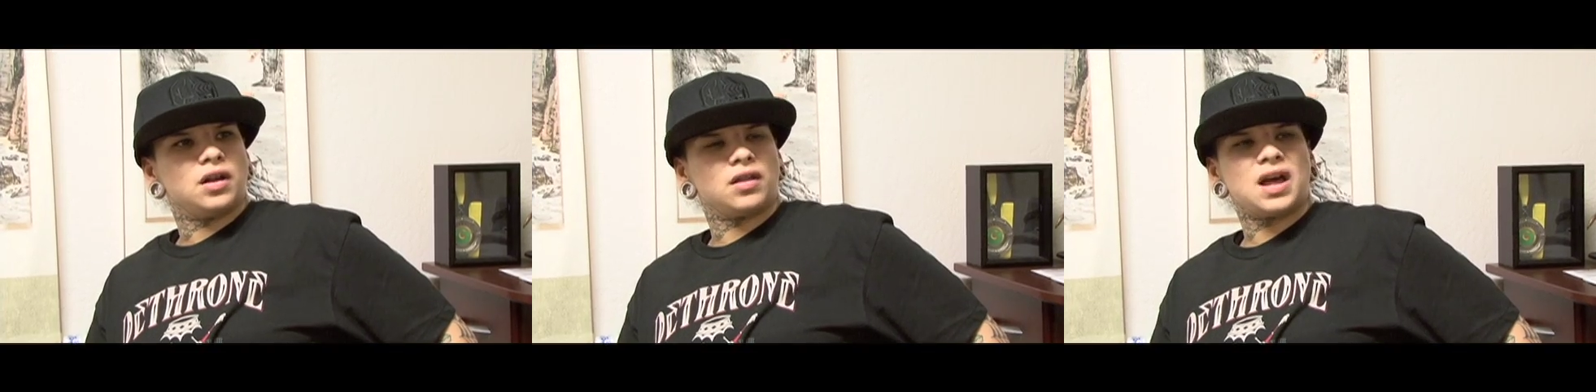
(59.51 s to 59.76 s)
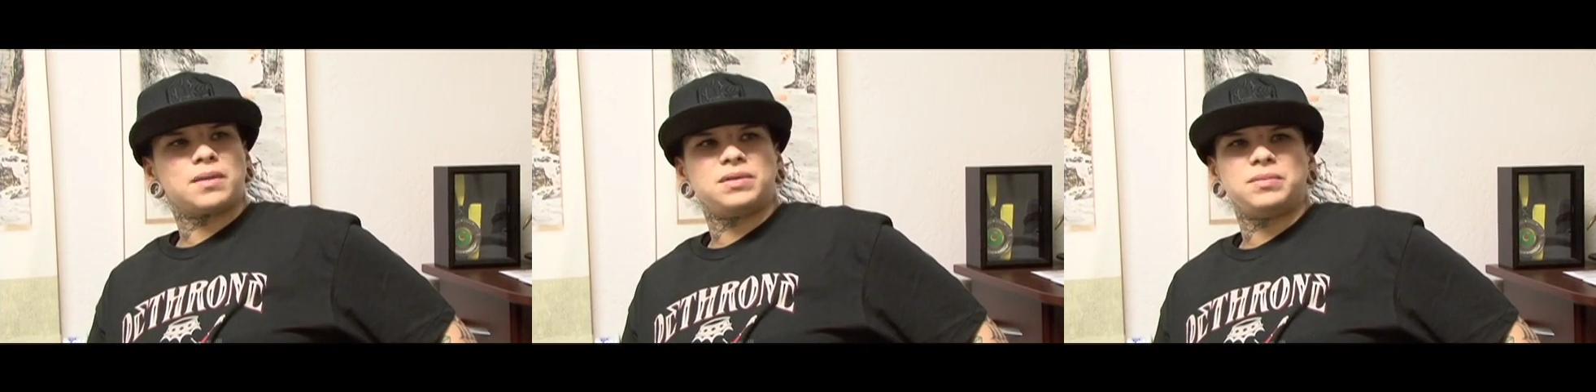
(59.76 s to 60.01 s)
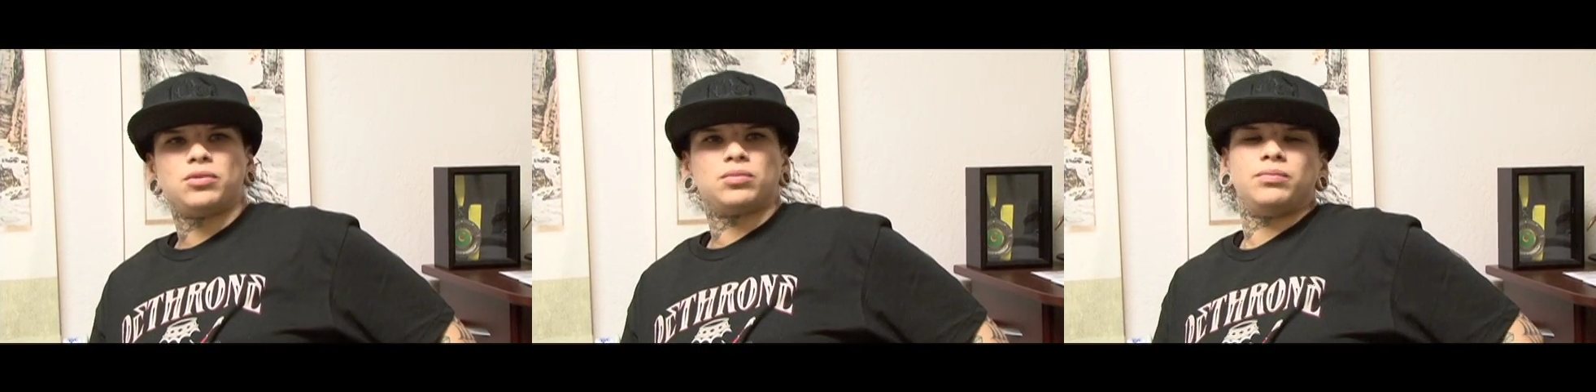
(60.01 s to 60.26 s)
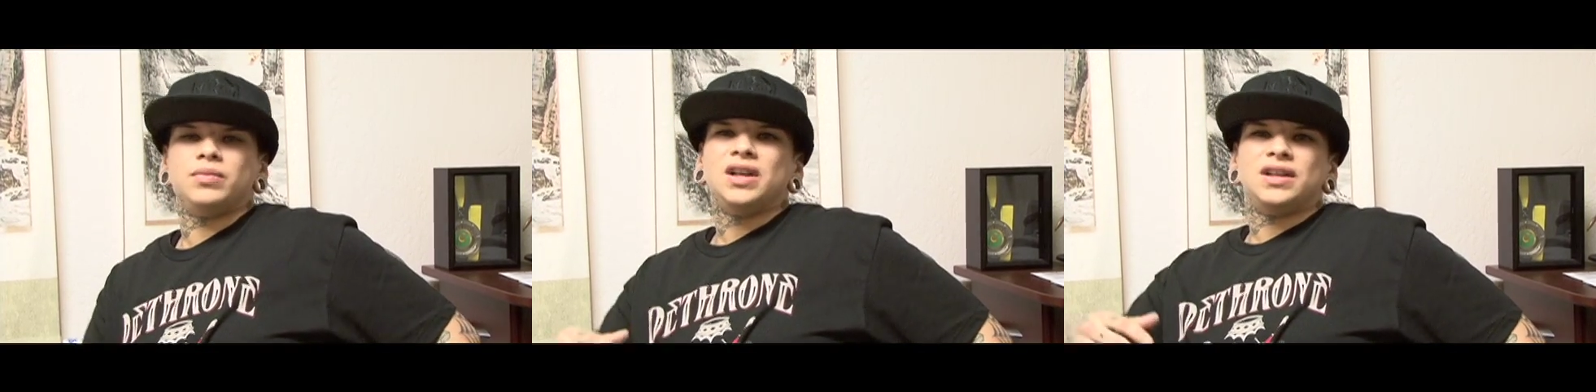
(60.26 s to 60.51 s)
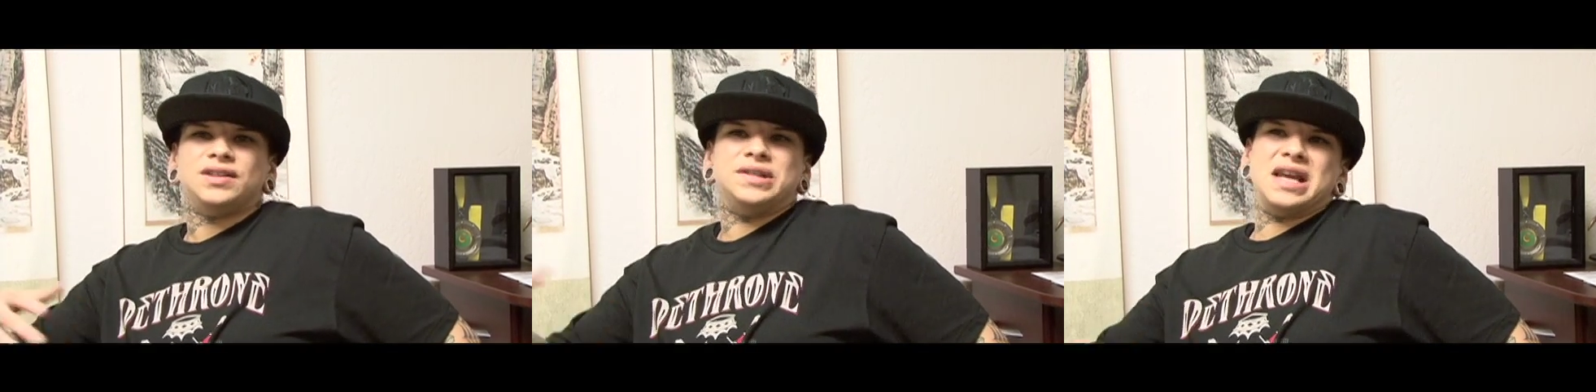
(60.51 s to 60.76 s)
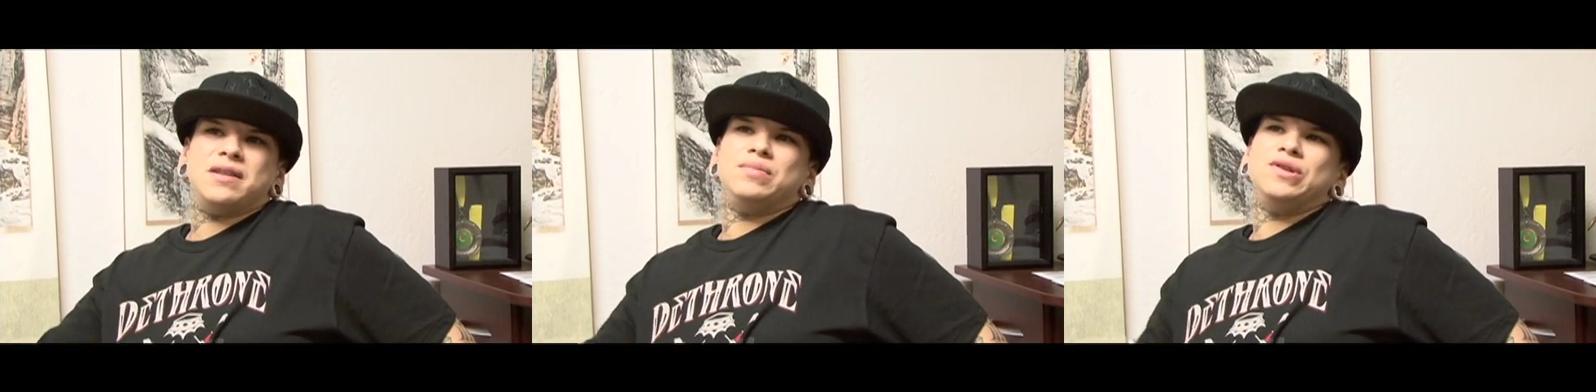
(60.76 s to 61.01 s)
A lot of people
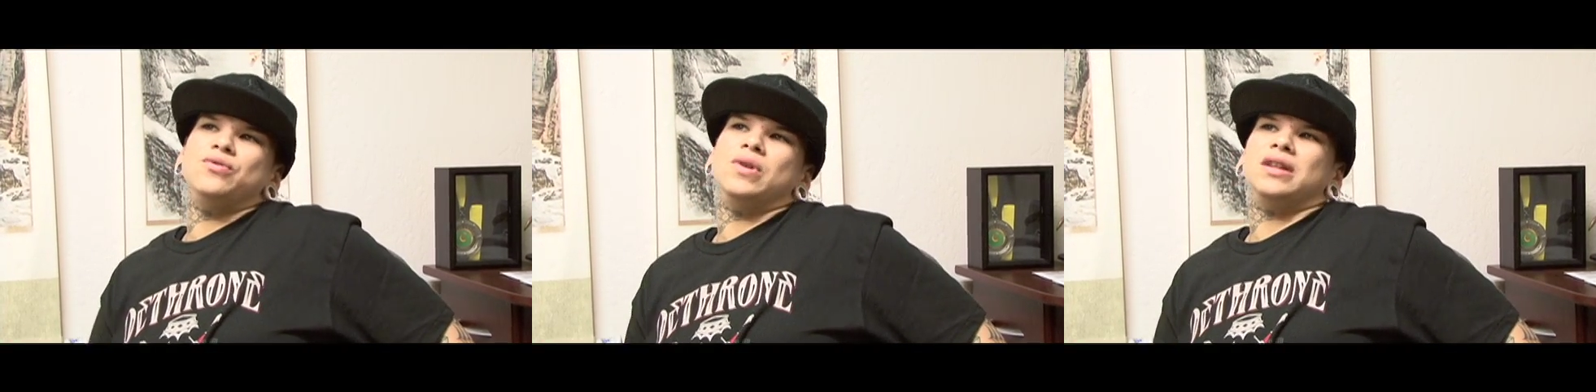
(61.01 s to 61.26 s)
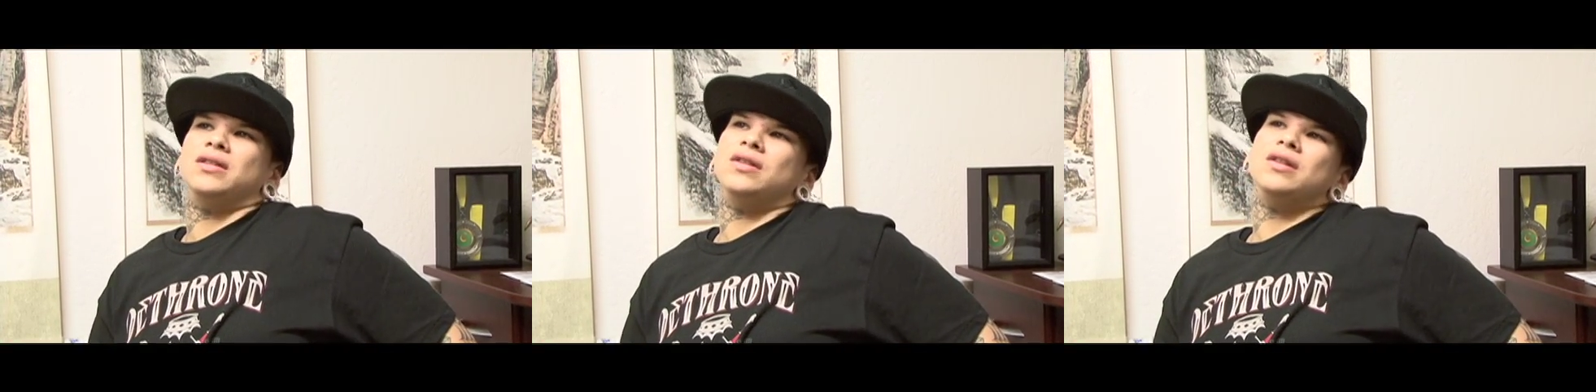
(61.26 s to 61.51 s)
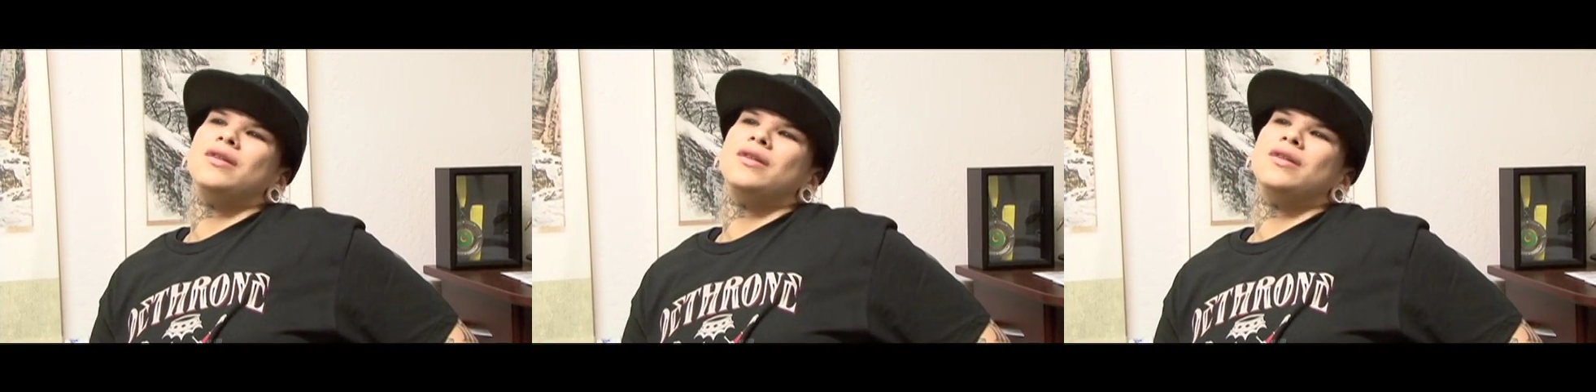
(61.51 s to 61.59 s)
debut at